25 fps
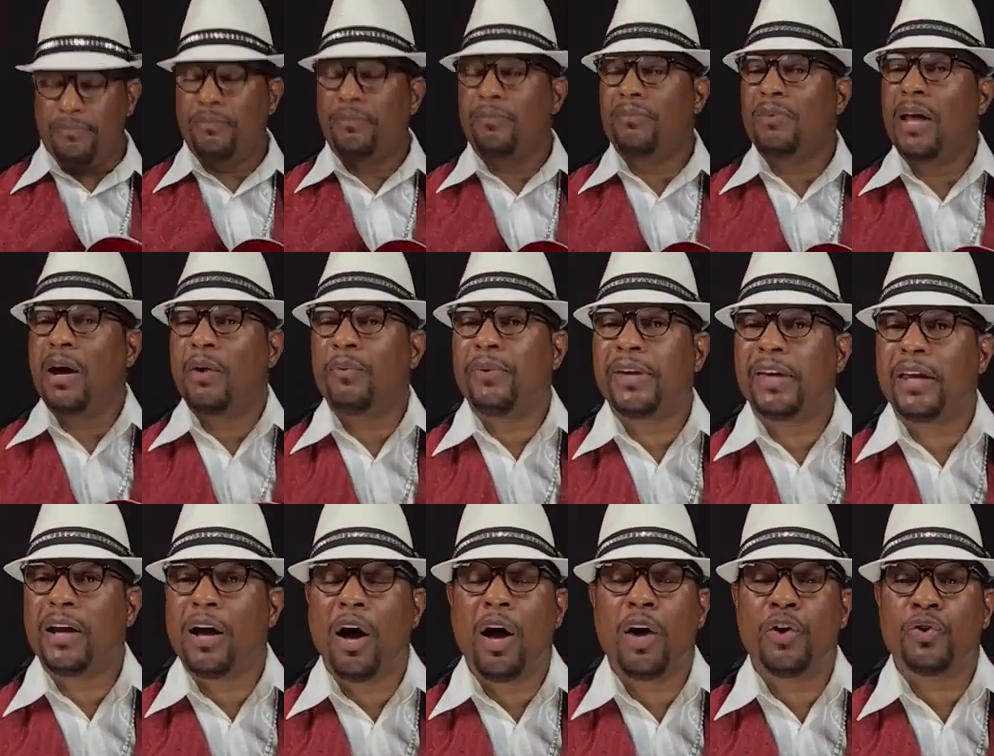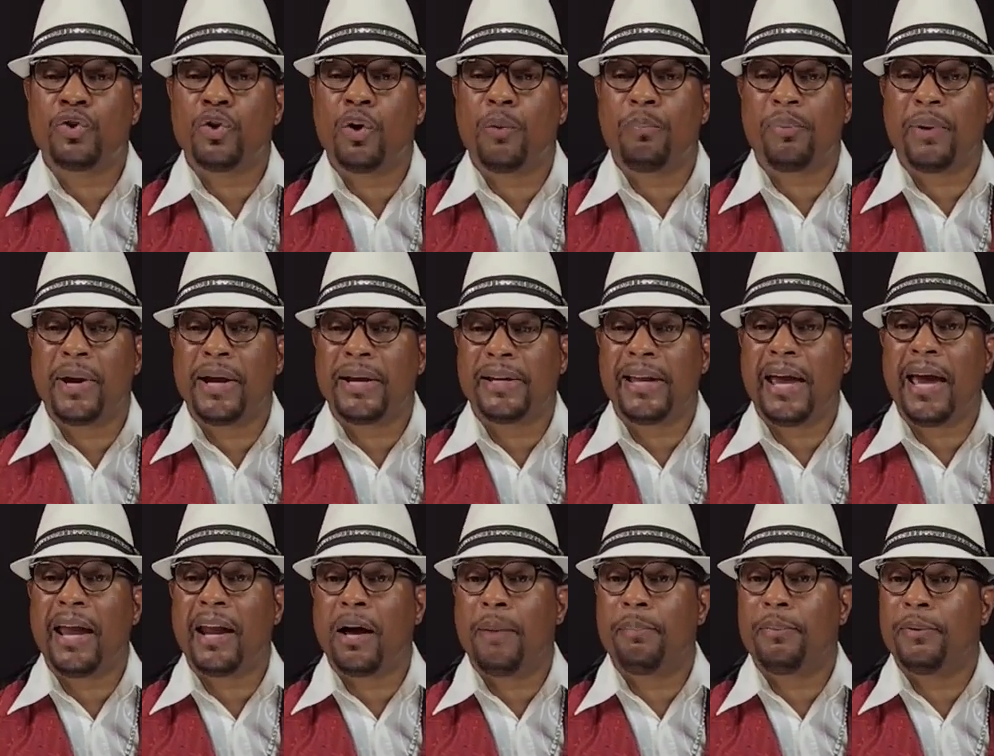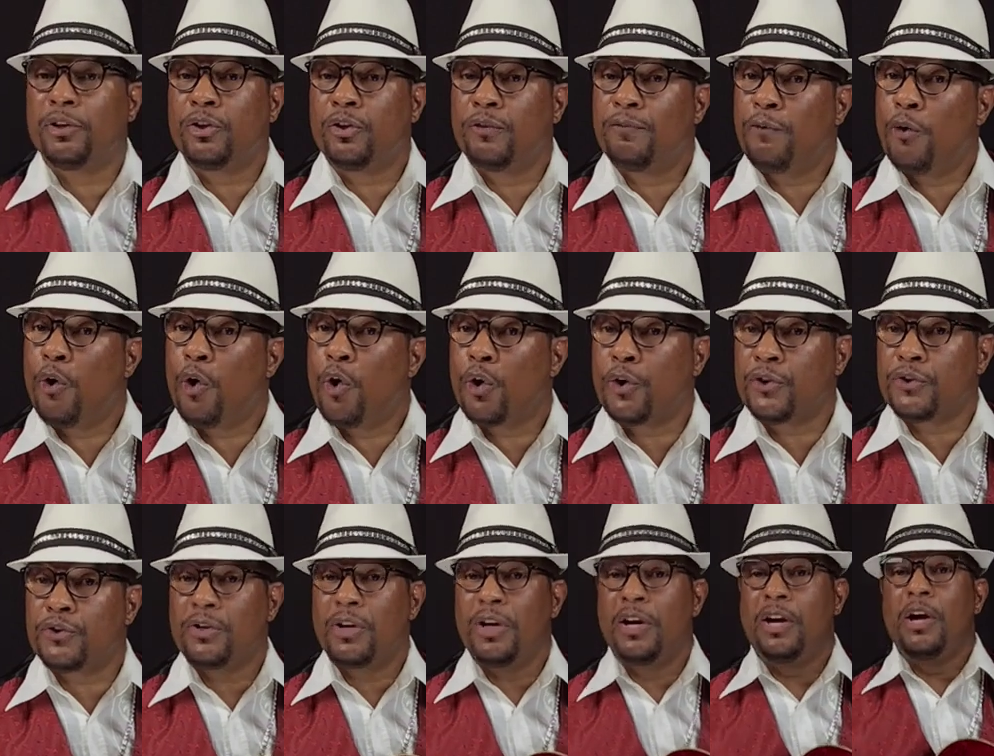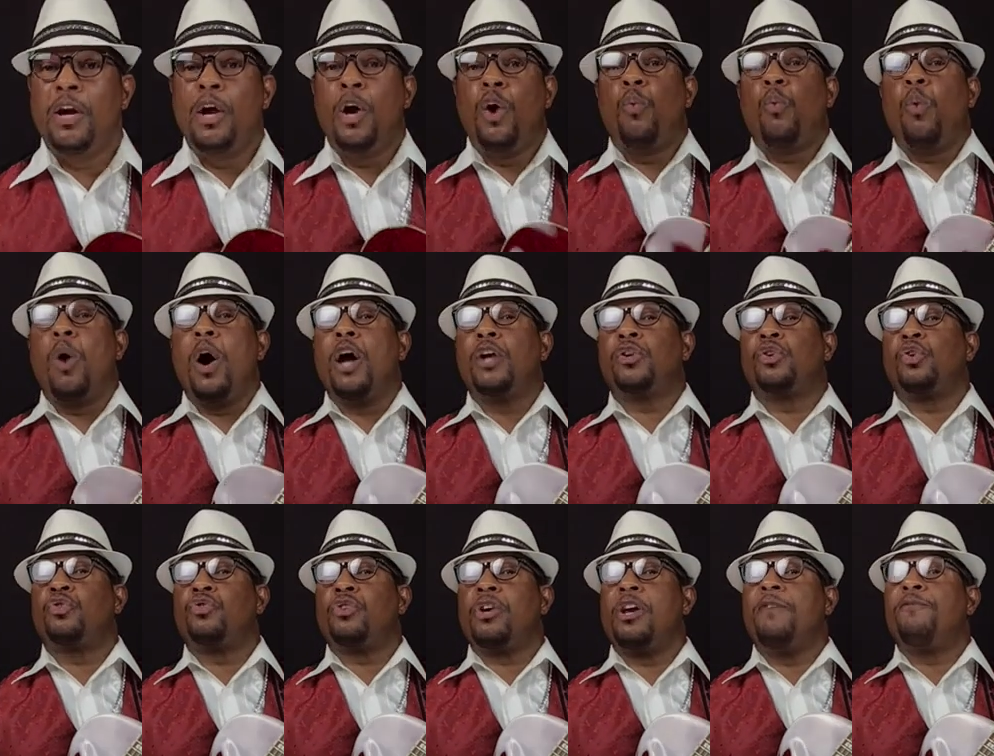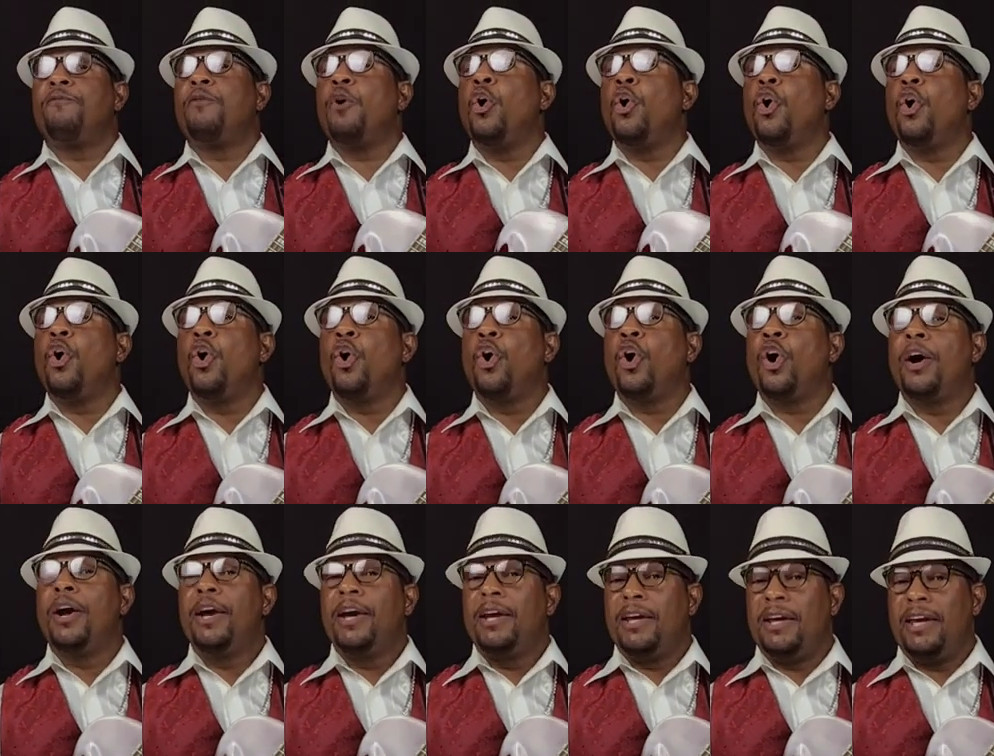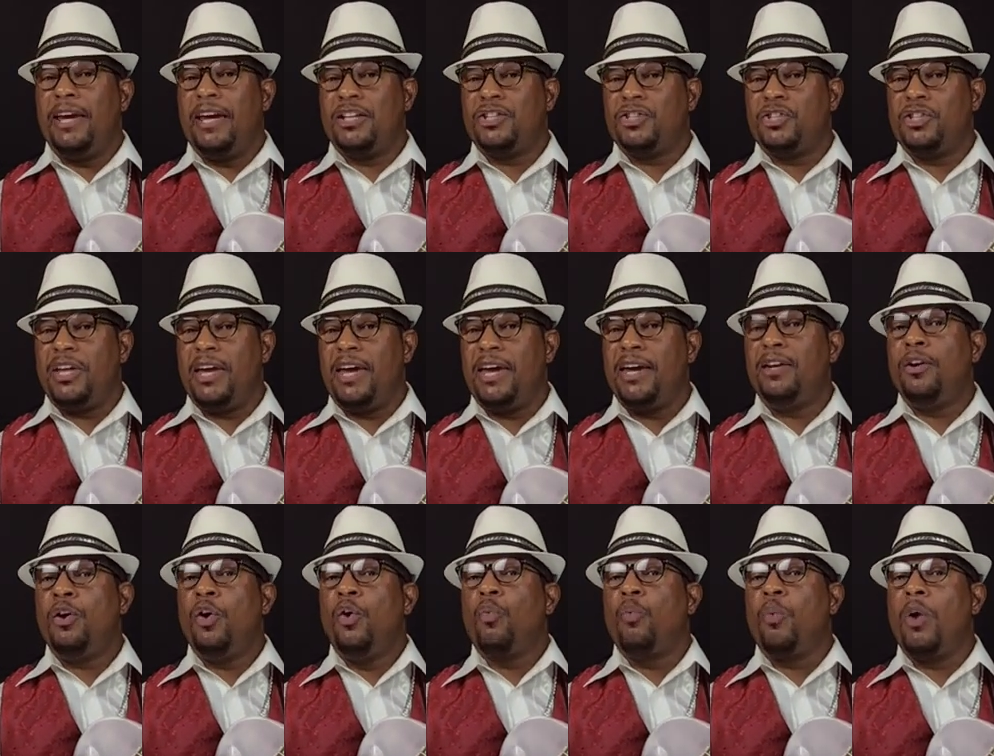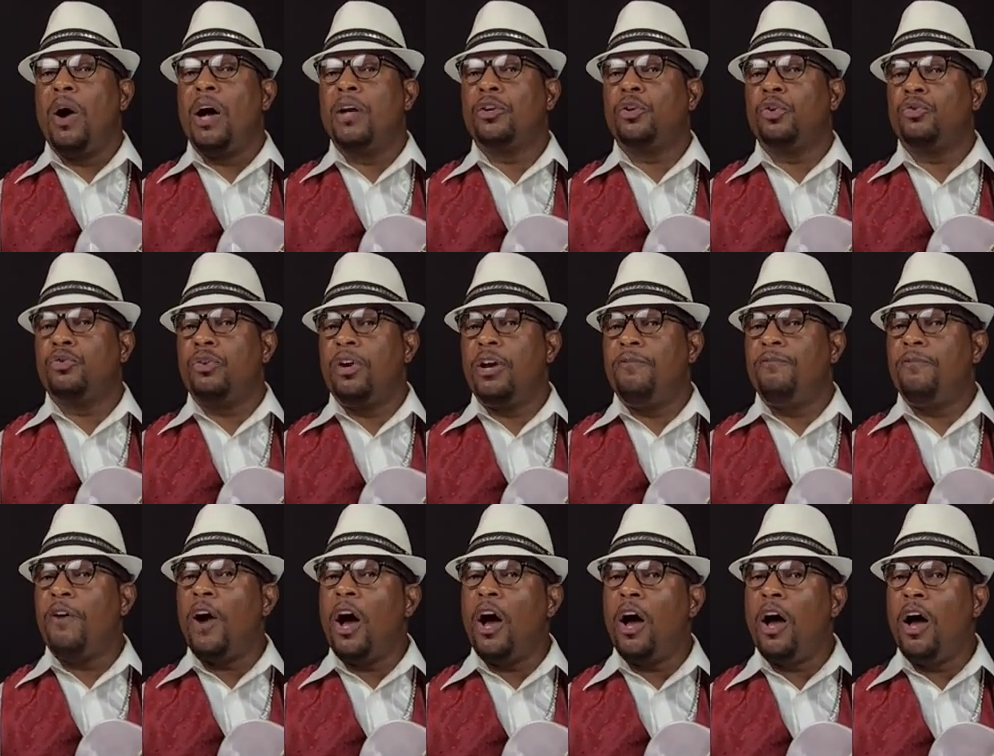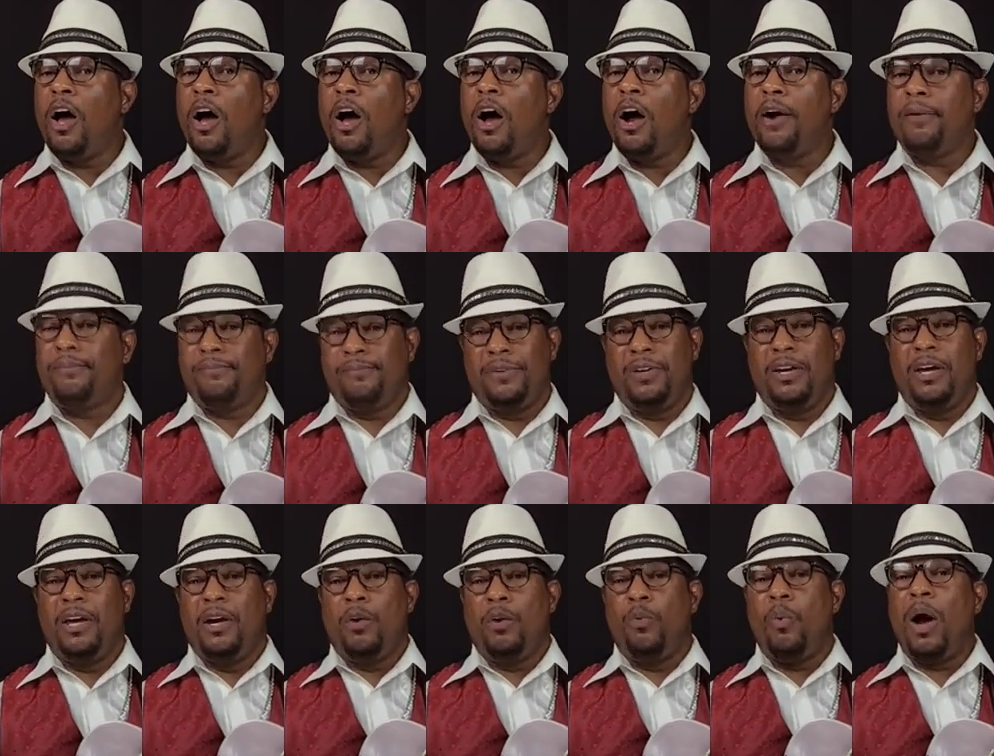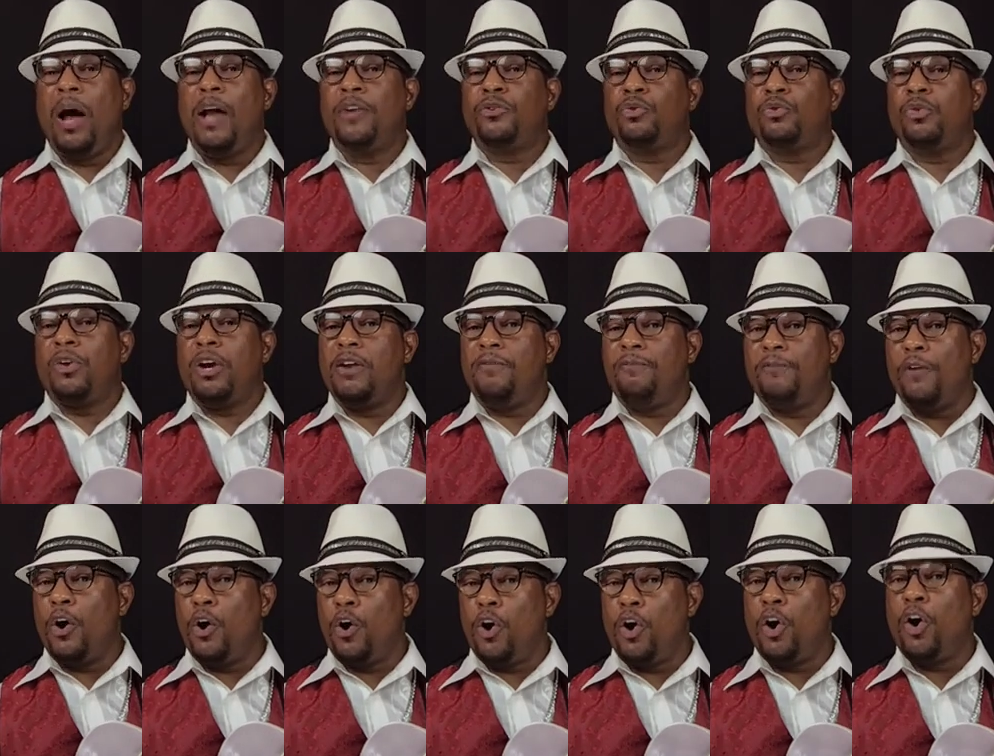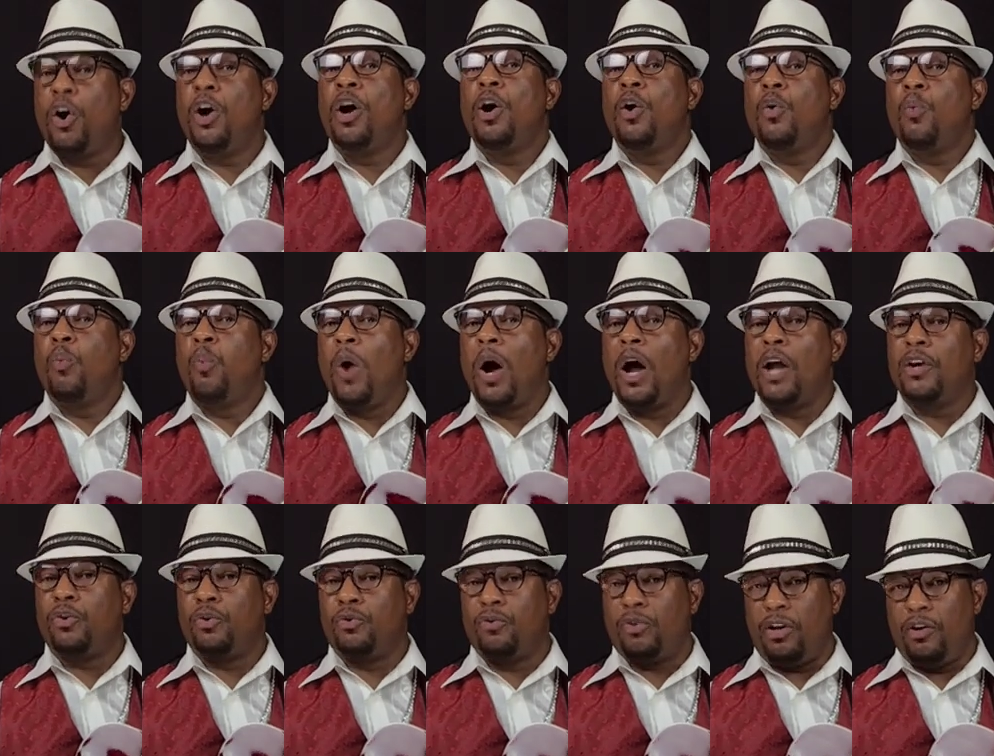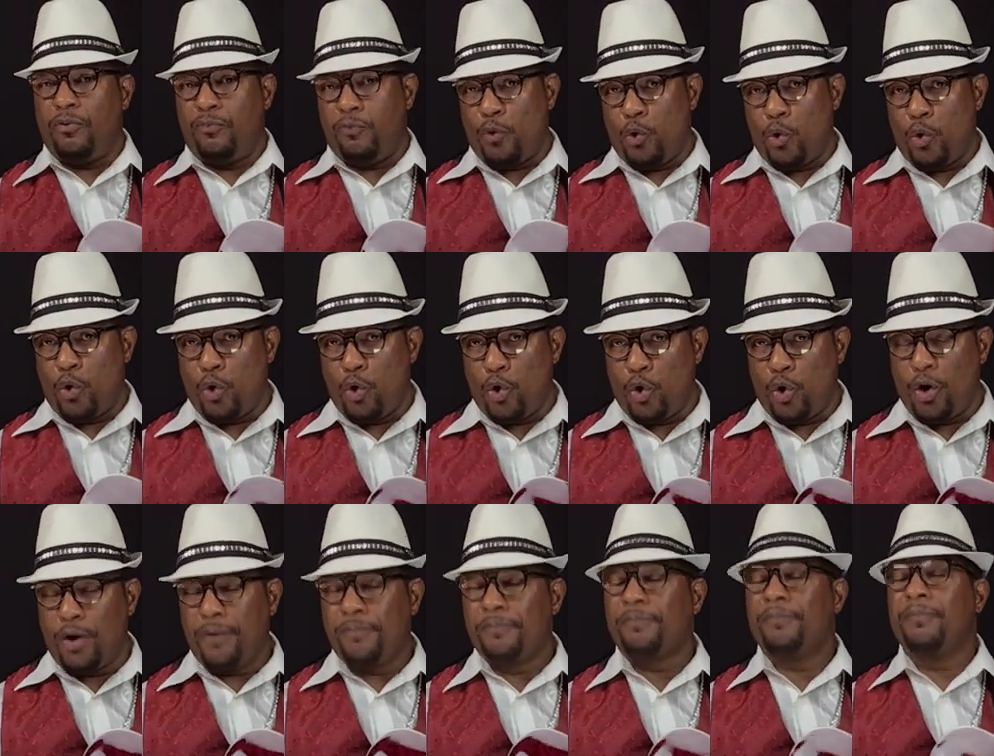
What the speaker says: Now we can also break that up into fours. 1, 2, 3, 4. Extend. 1, 2, 3, 4. 1, 2, 3, 4. 1, 2, 3, 4.